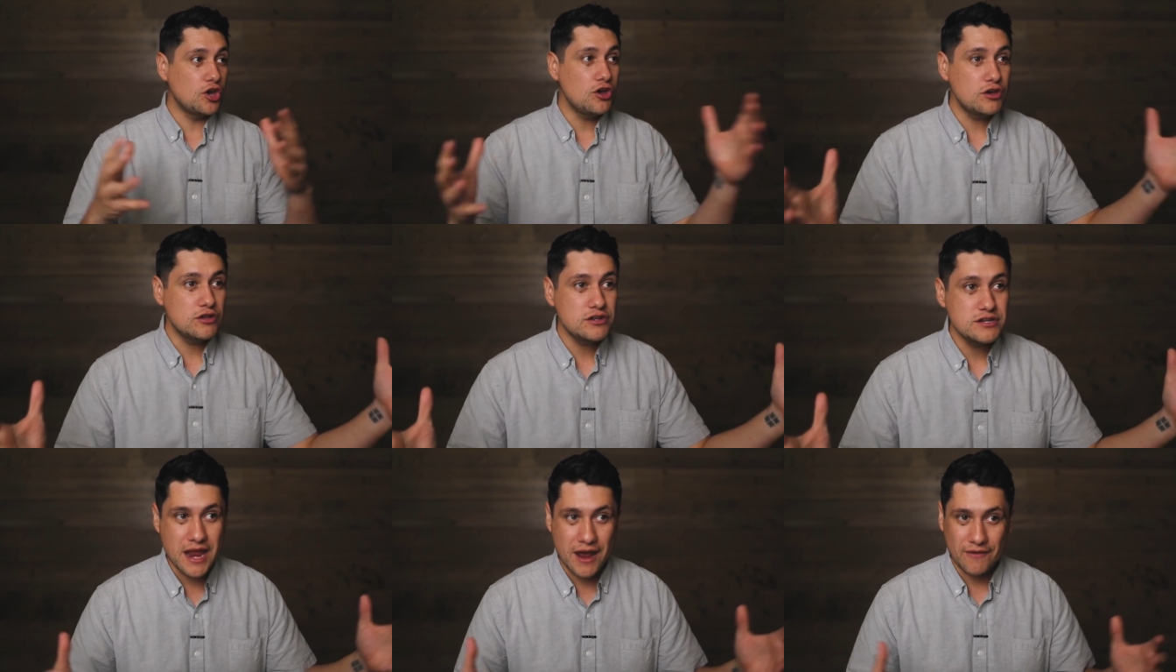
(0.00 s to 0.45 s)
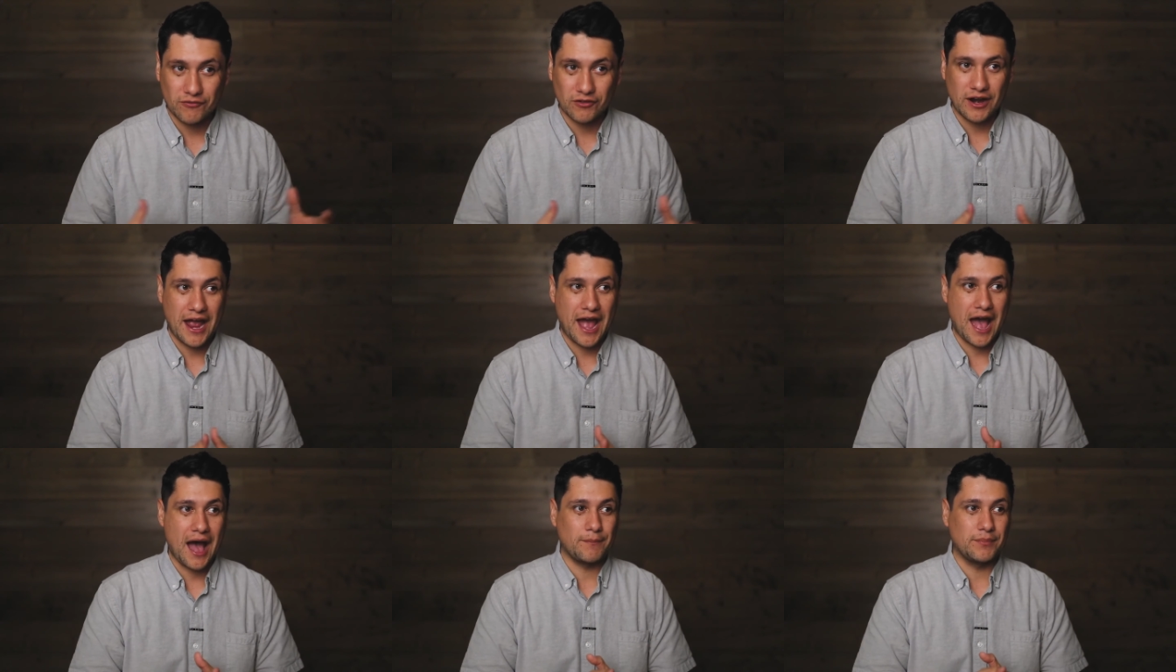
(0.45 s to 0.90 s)
could
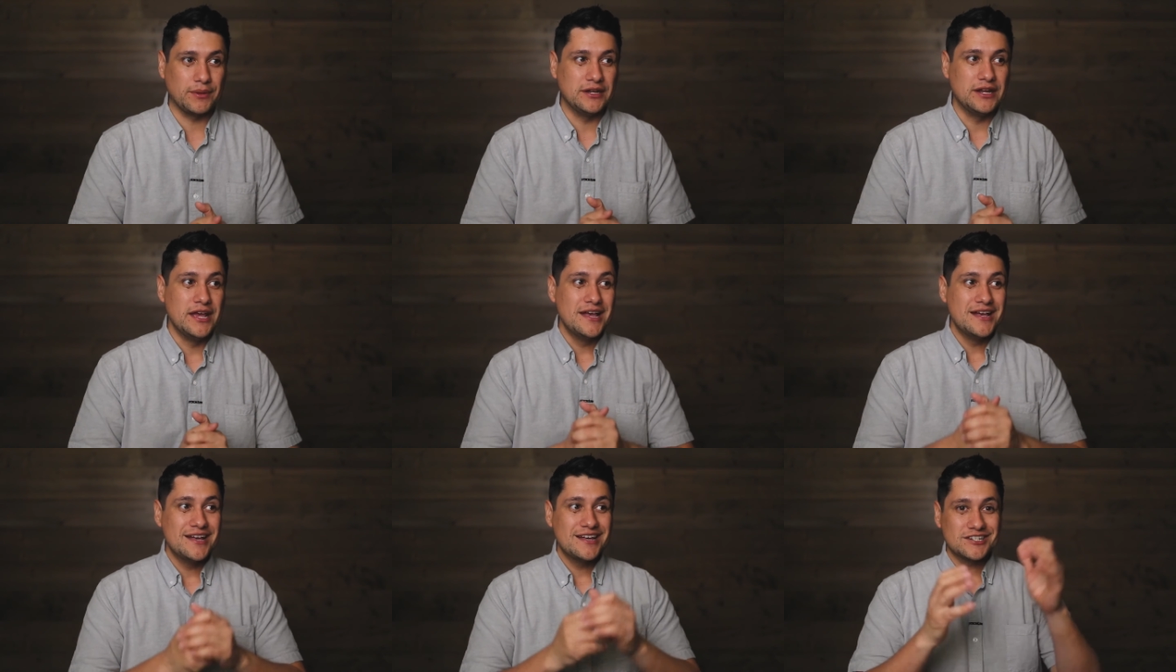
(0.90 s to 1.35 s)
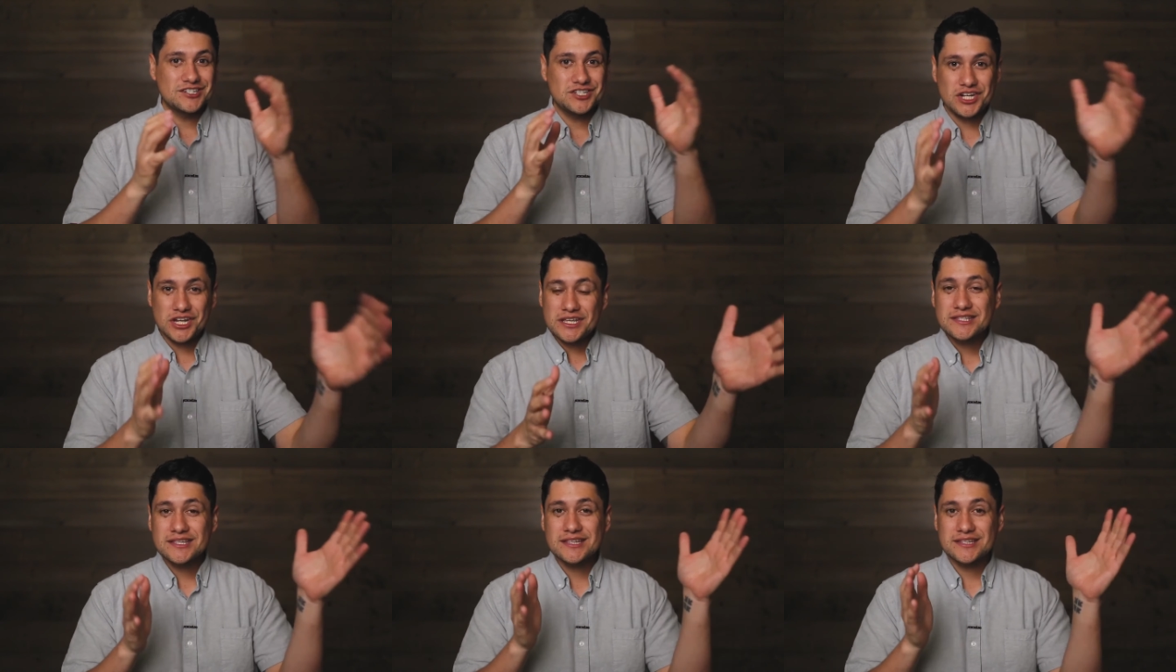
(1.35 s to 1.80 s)
never happen.
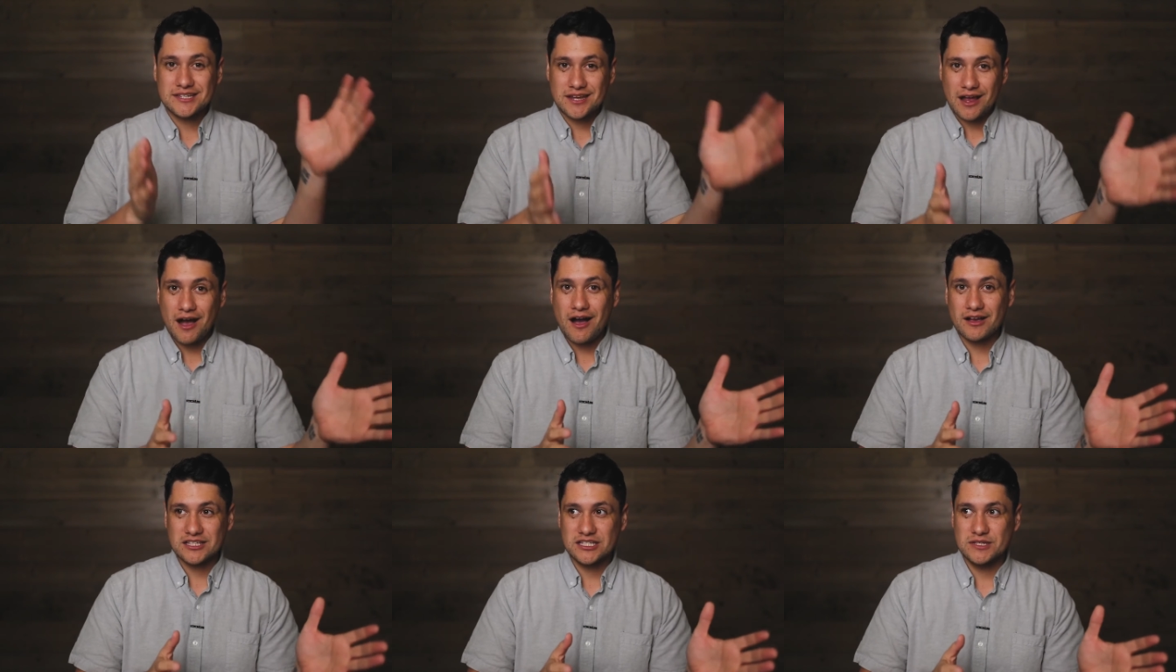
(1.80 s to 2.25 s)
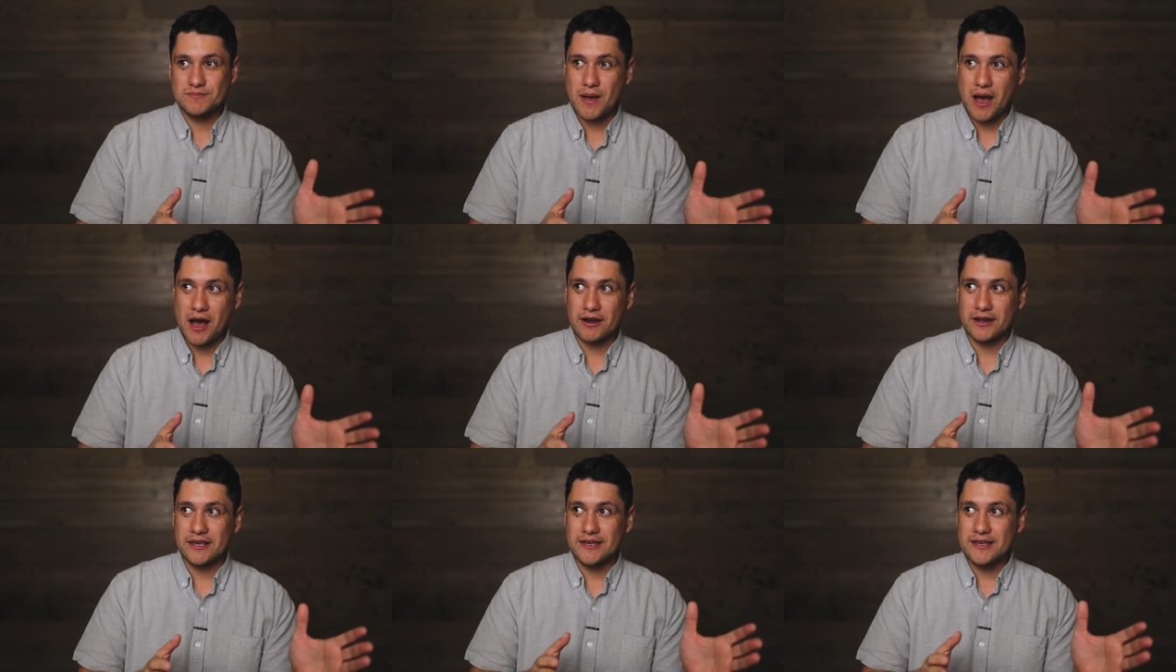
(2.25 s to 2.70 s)
Jesus talks
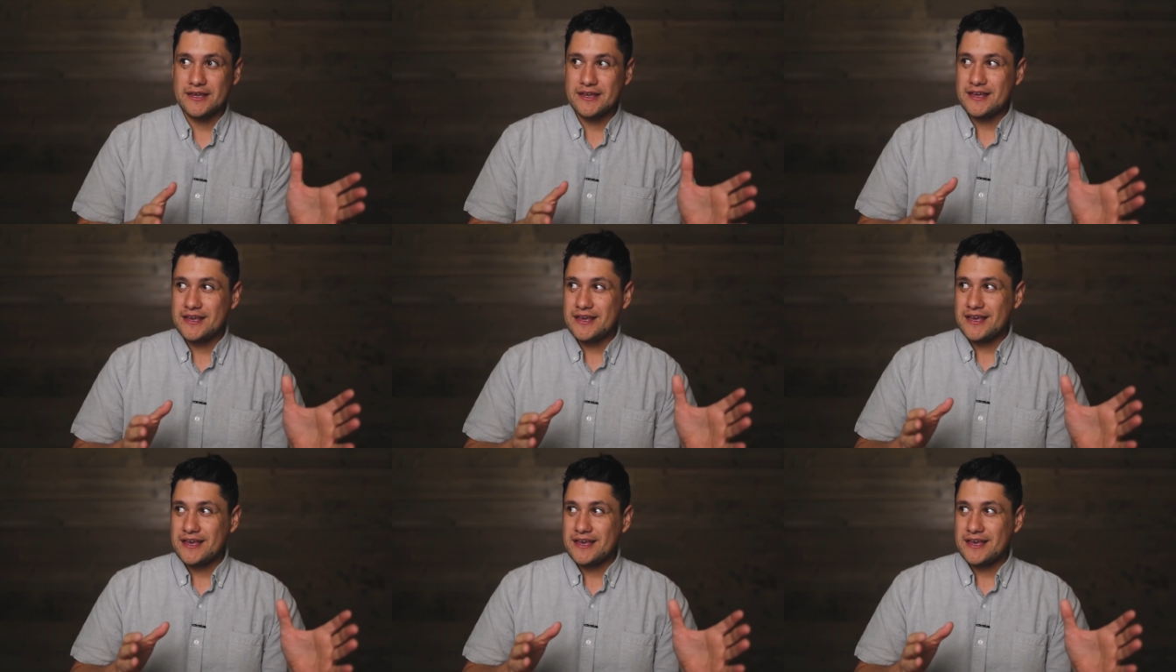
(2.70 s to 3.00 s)
about it.